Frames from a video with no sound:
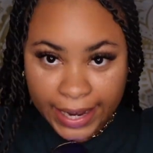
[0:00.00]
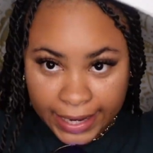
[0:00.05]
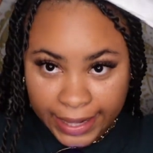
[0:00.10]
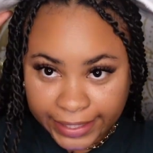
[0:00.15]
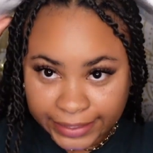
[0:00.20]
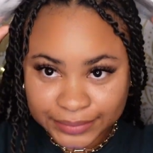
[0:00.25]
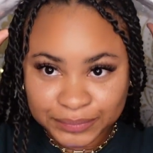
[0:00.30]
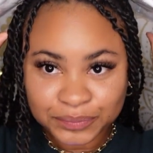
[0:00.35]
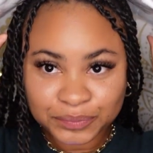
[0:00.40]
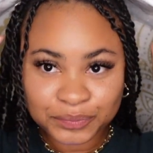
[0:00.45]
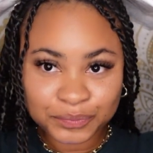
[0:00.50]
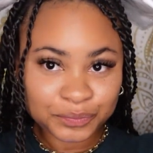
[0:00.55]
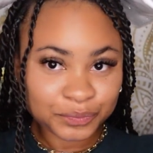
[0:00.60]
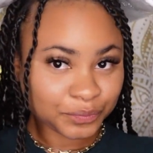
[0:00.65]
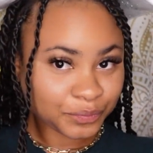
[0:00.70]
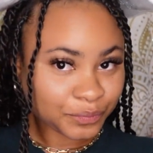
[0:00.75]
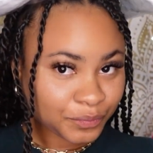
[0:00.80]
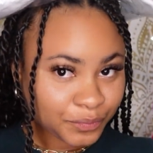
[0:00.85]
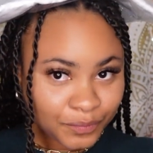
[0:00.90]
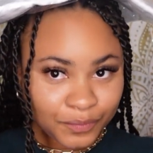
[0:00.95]
like
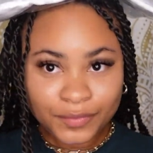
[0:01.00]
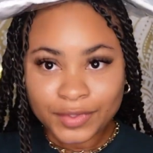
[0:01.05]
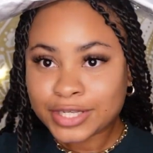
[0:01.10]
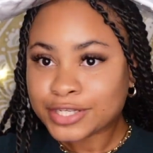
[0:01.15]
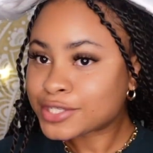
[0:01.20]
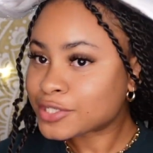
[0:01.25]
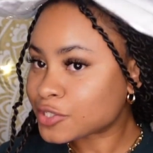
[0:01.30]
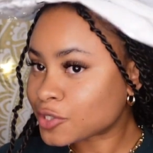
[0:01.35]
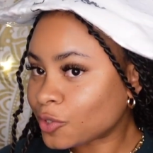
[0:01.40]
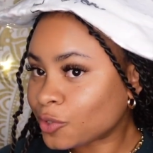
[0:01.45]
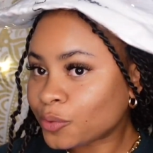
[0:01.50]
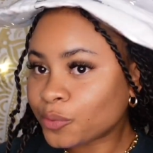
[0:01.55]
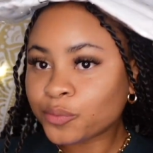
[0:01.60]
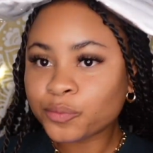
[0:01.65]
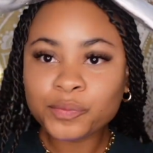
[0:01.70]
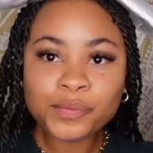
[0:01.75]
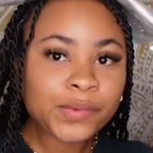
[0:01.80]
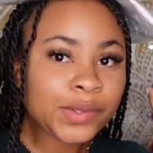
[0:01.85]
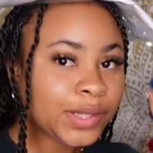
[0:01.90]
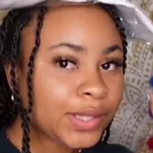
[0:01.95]
so
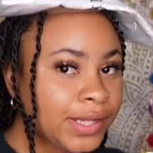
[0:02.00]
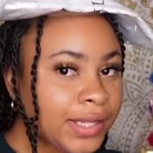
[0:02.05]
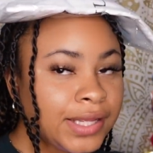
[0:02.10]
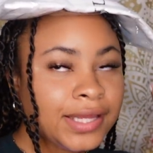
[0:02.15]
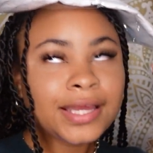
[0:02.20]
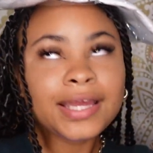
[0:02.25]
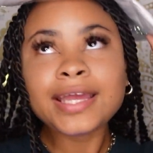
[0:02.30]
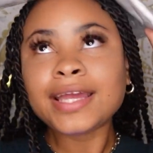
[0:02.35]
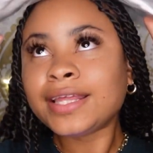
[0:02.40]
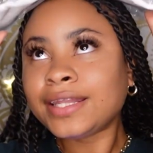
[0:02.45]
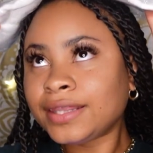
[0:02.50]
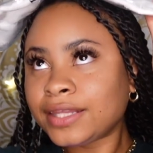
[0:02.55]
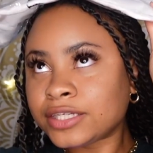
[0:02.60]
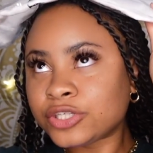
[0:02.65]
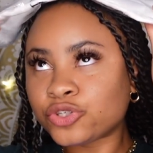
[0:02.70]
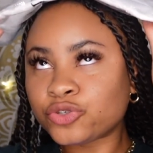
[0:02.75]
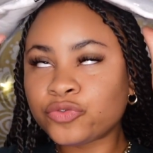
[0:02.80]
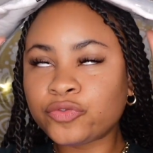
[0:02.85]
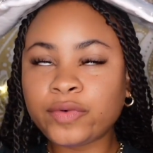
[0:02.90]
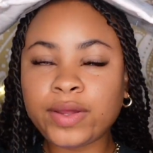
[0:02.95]
in the
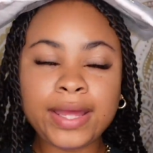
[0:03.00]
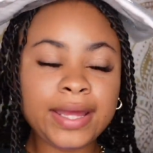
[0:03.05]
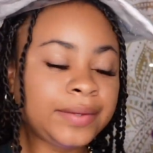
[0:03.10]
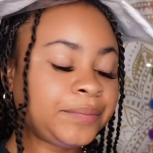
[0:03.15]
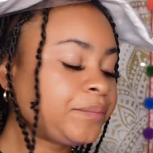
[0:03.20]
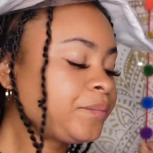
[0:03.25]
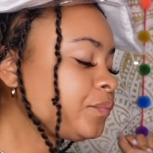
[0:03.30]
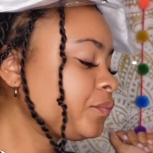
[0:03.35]
Juvay.